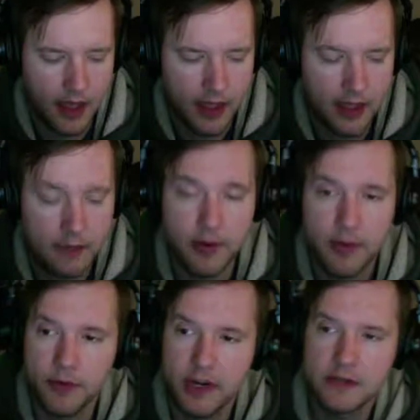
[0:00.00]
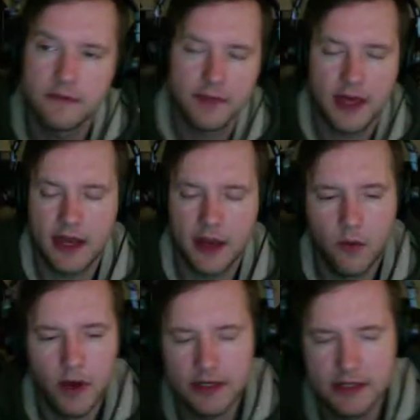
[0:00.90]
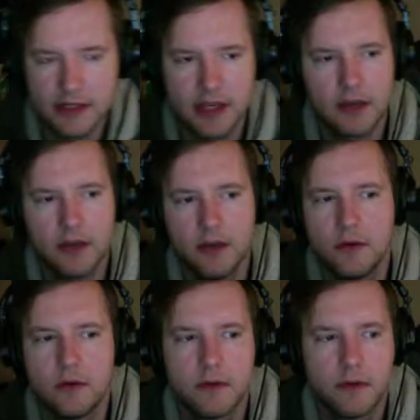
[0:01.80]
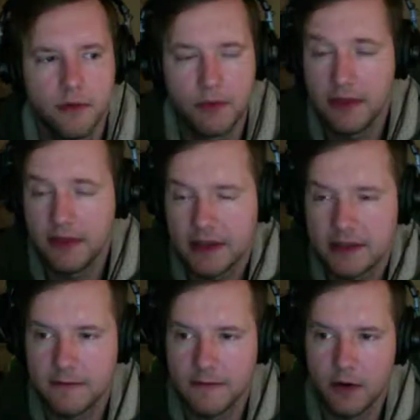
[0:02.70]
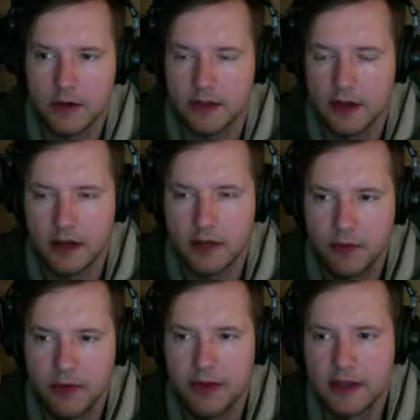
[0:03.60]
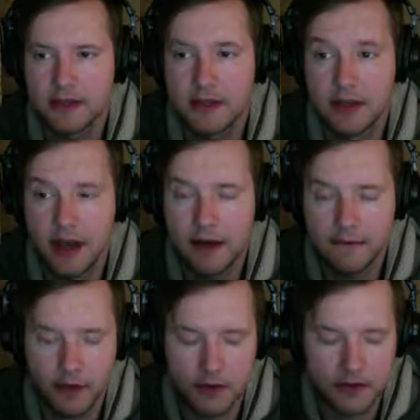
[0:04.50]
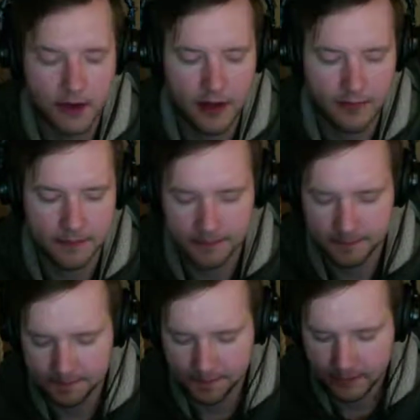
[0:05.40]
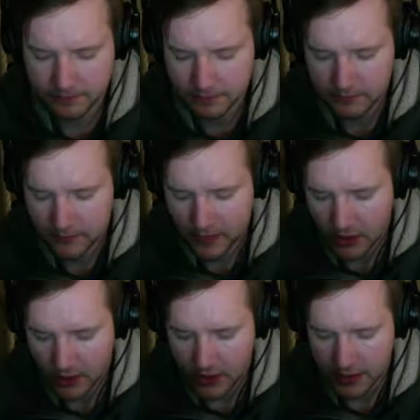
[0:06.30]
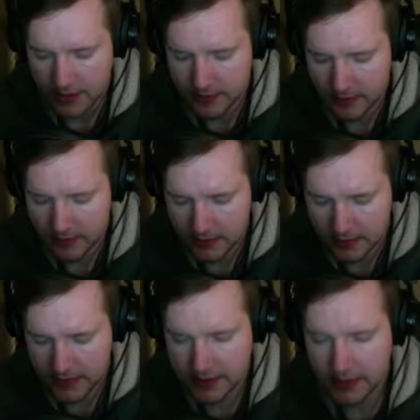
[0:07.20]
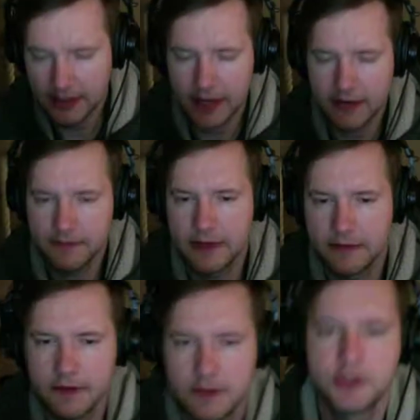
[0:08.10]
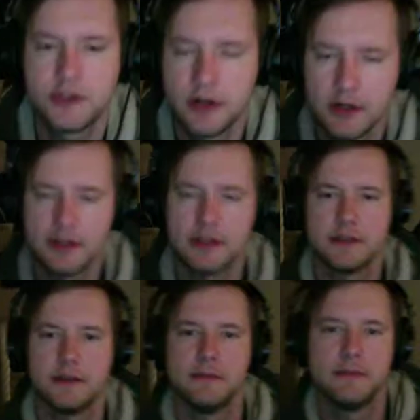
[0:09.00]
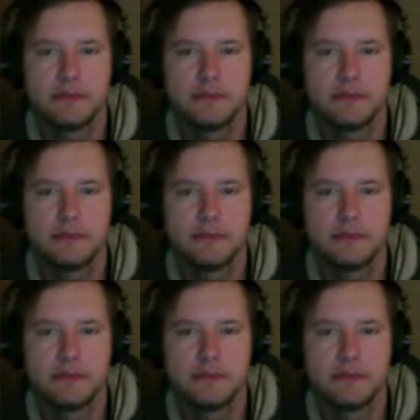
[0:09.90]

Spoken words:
In preparation for that, I wanted to tell you 3 things to focus on and 3 things to not focus on. You're going to see a lot of different journalism,